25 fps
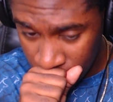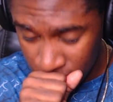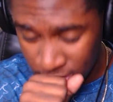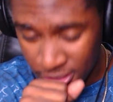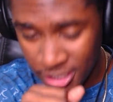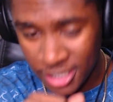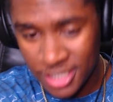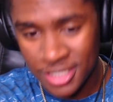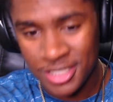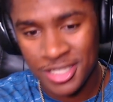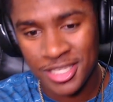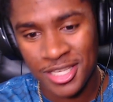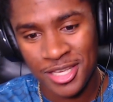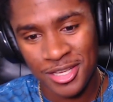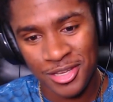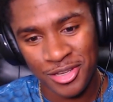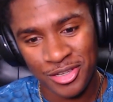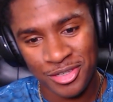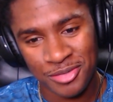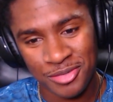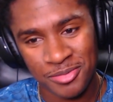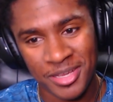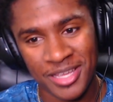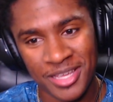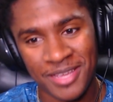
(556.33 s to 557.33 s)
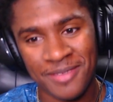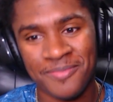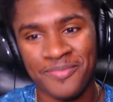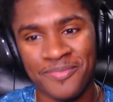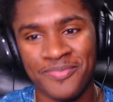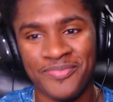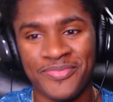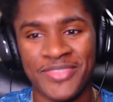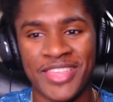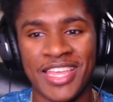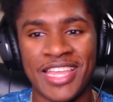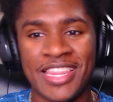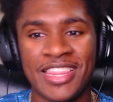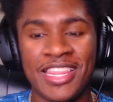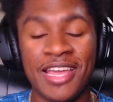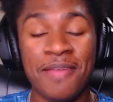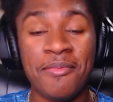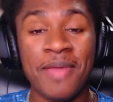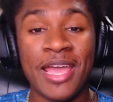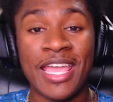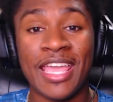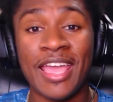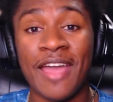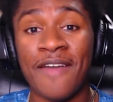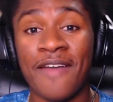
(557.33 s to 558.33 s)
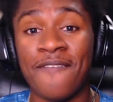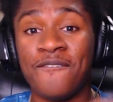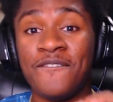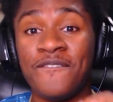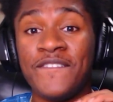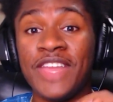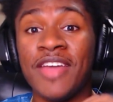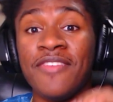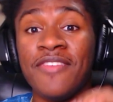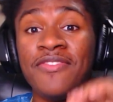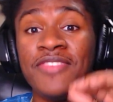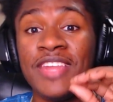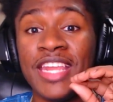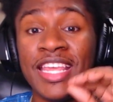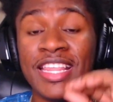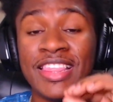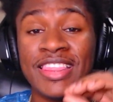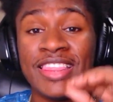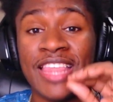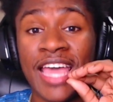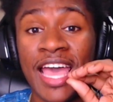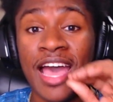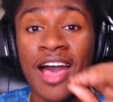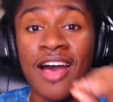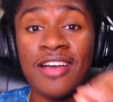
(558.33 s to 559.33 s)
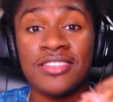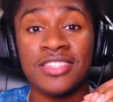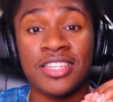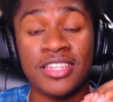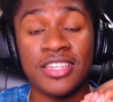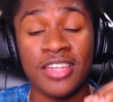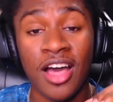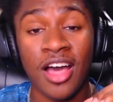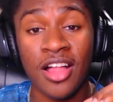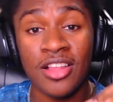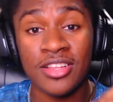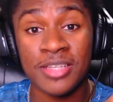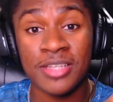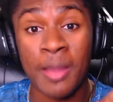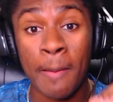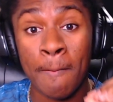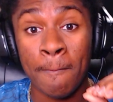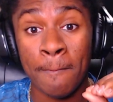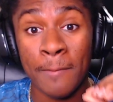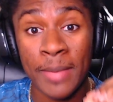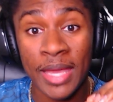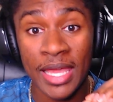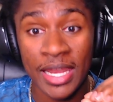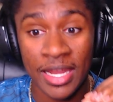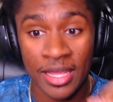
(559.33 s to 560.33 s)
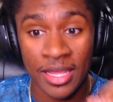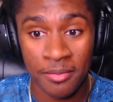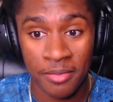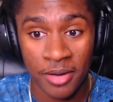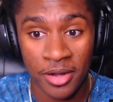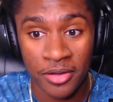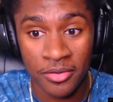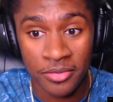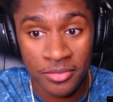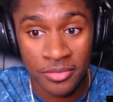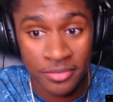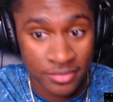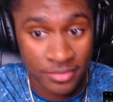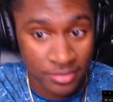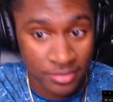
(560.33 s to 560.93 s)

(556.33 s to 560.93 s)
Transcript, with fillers: excuse me. They're making $50,000 a minute, bro.